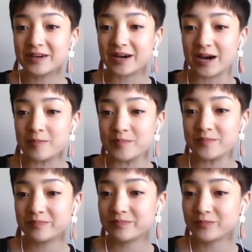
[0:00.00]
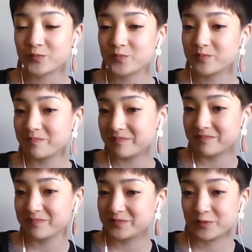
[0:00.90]

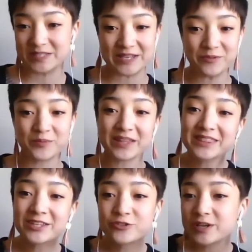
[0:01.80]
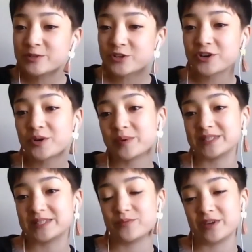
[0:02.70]
Was it with the dream journal?
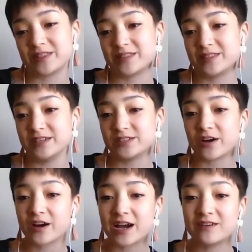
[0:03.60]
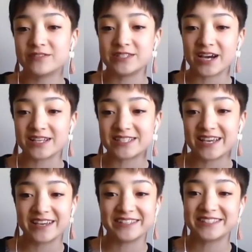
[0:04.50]
Was it with these archives and
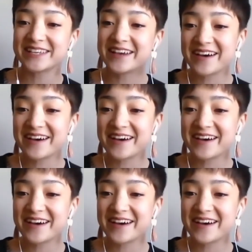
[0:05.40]
dossiers?